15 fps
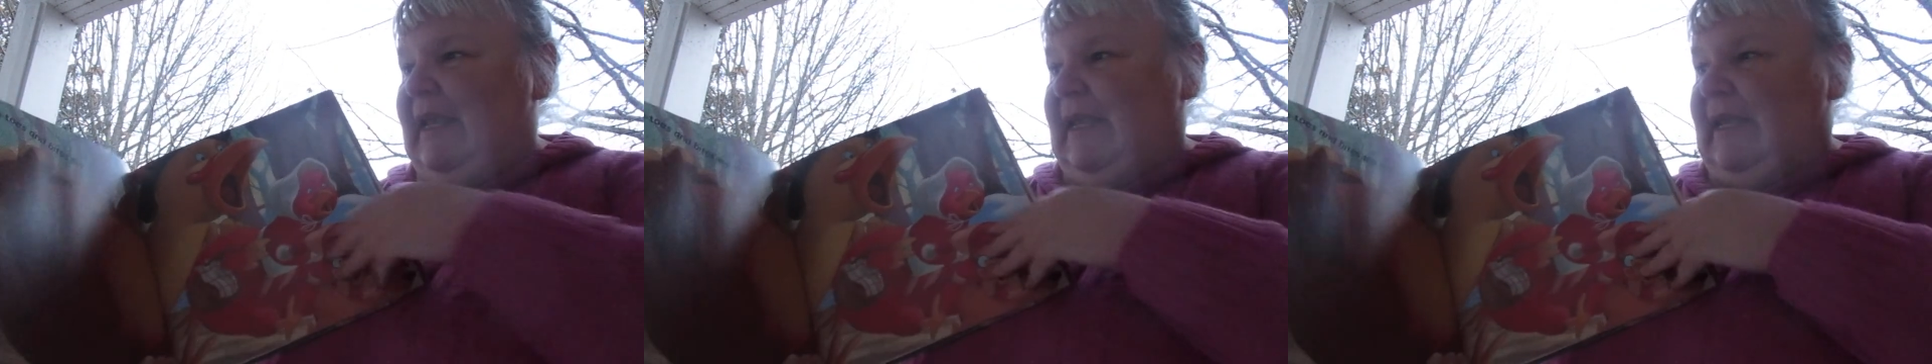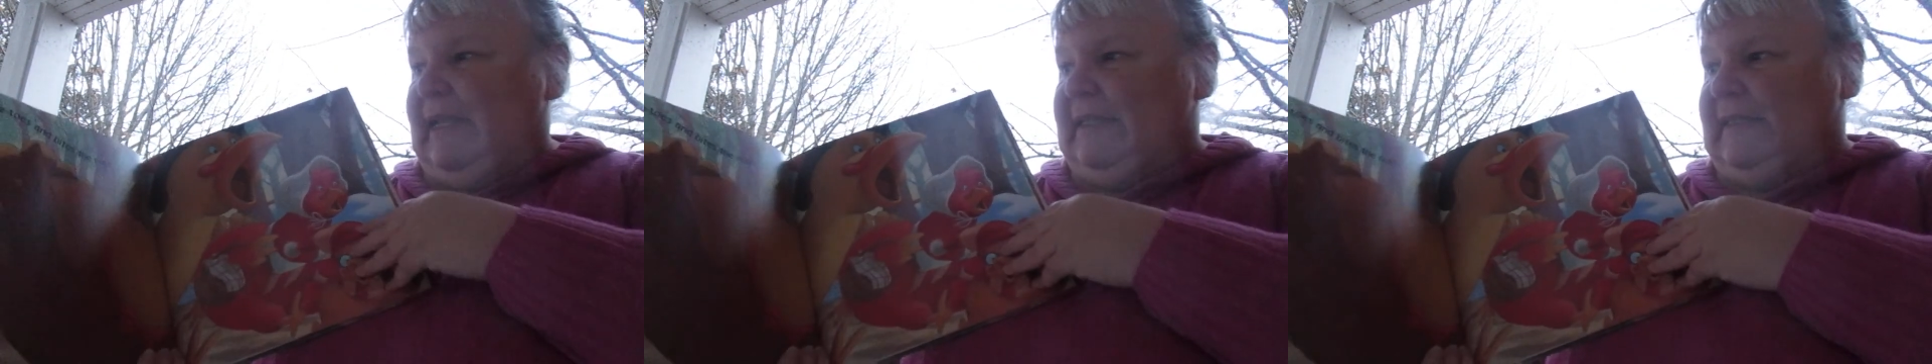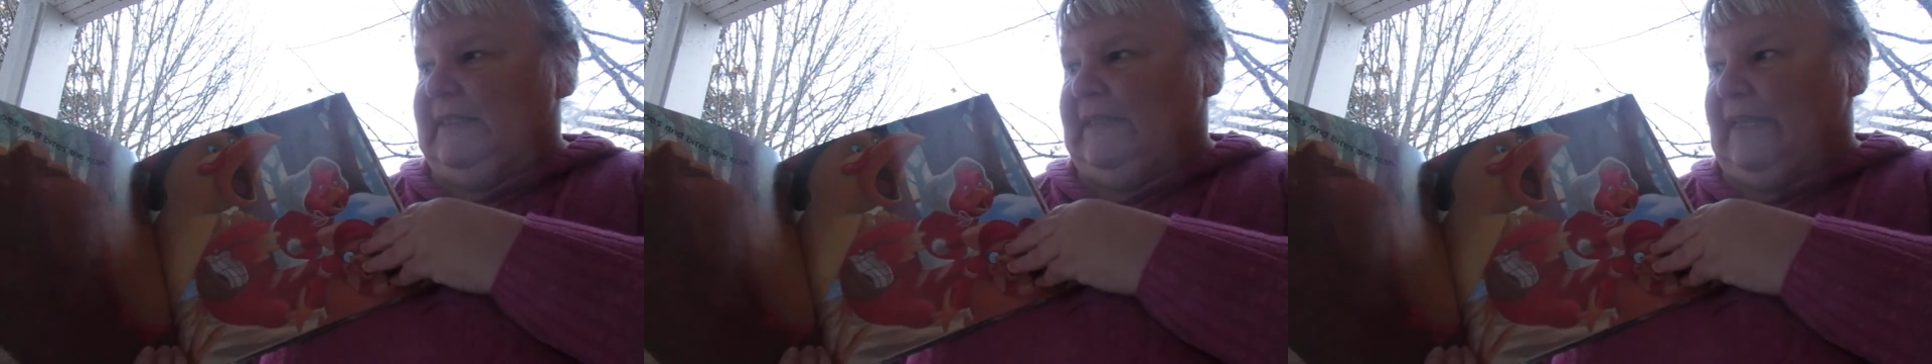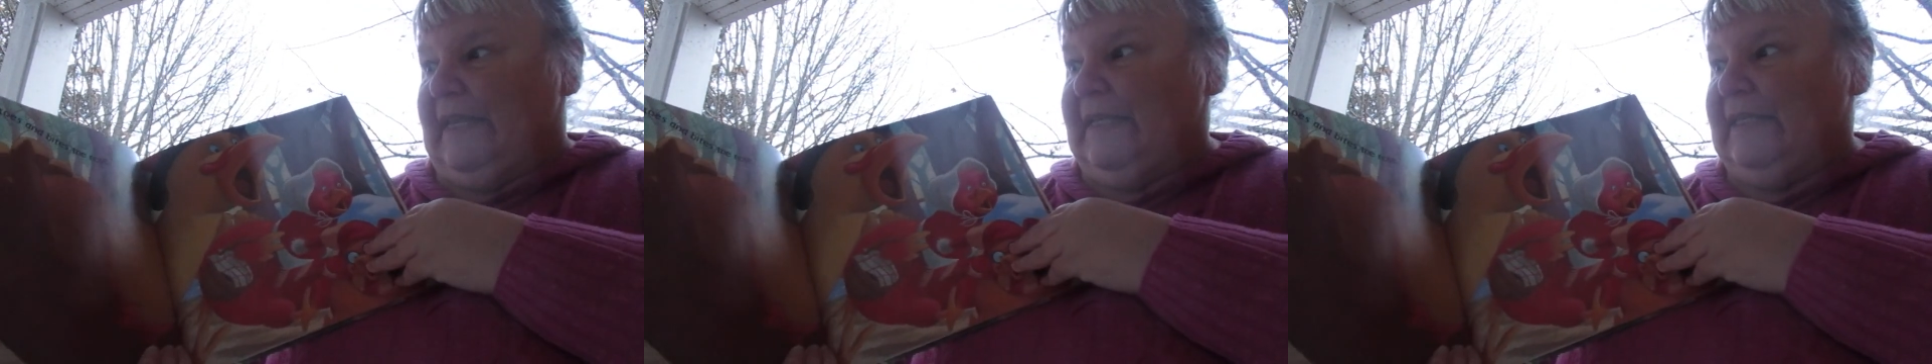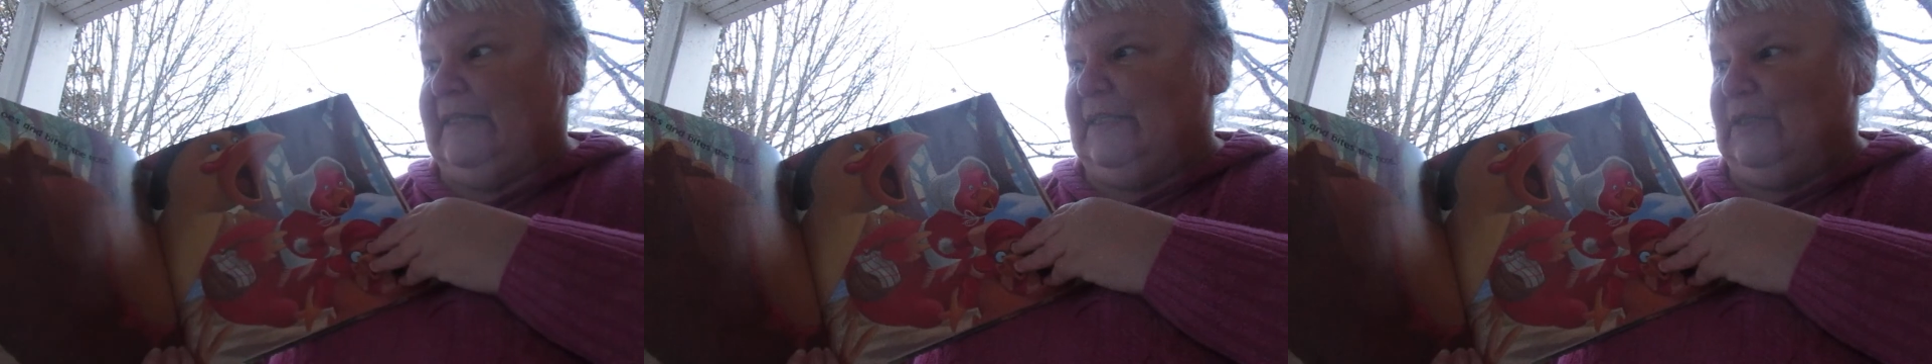It
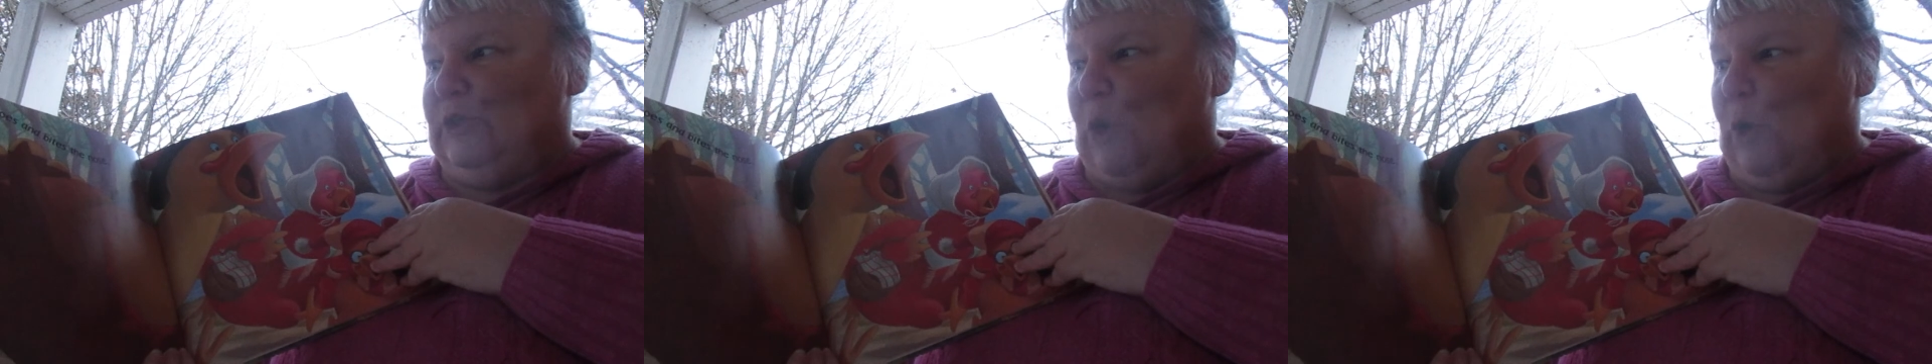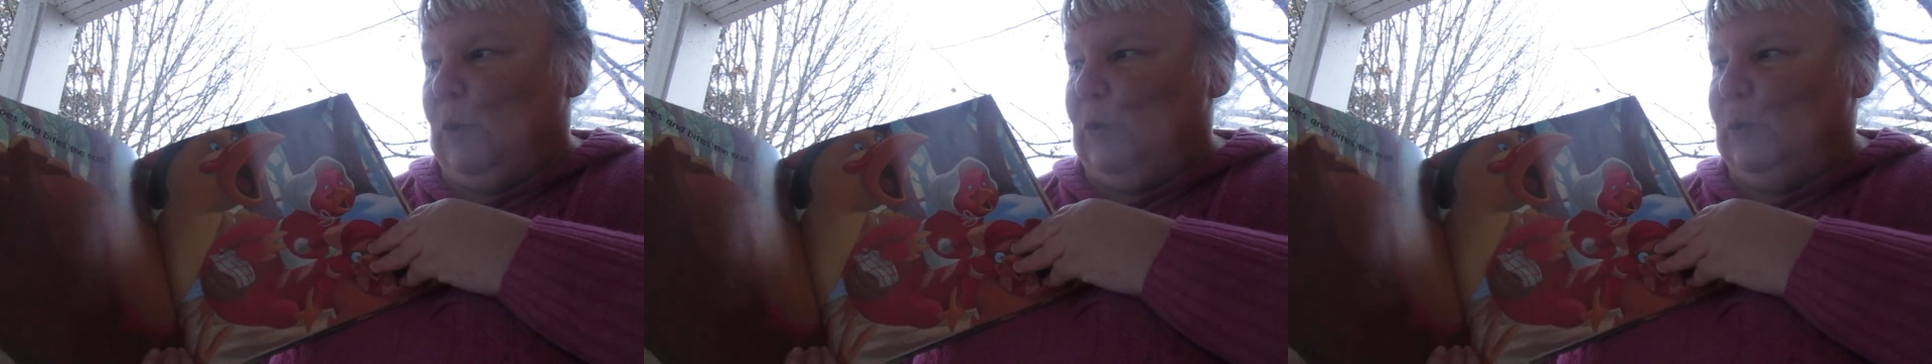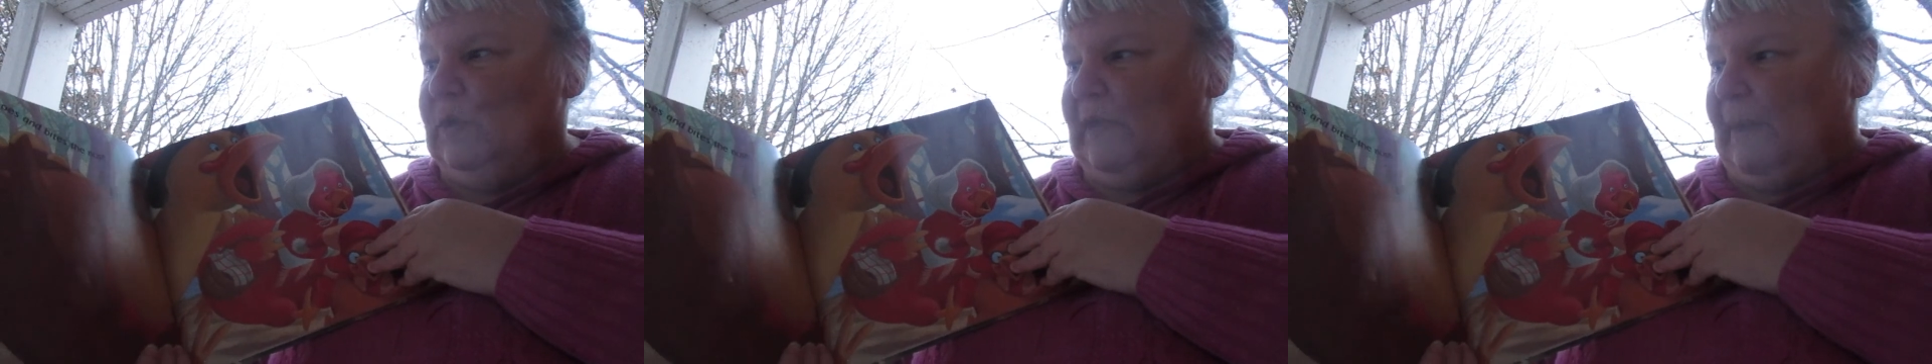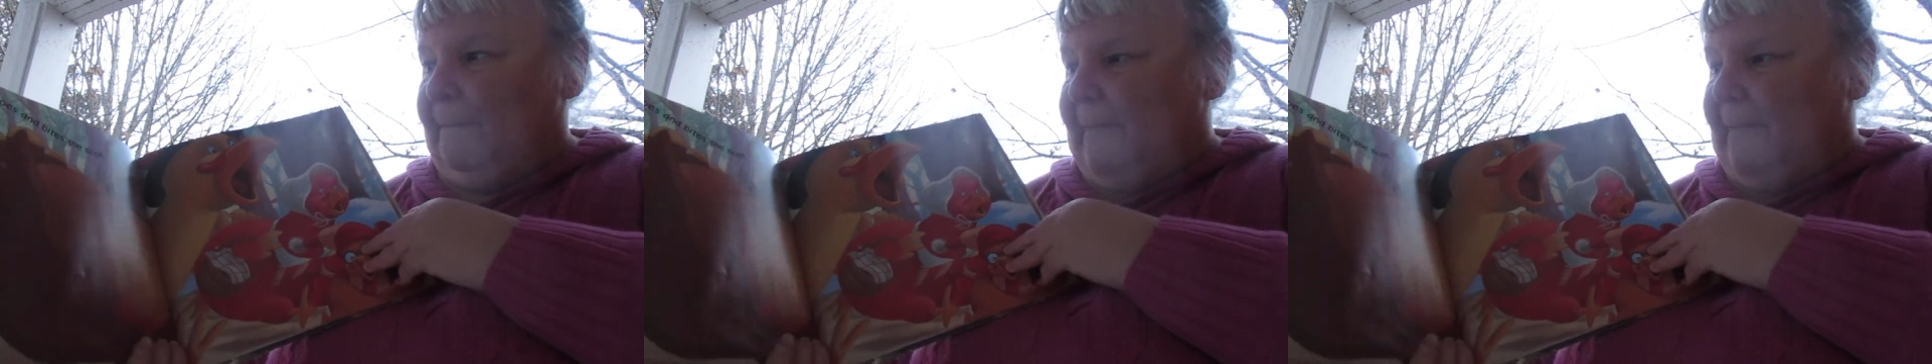stings the toes and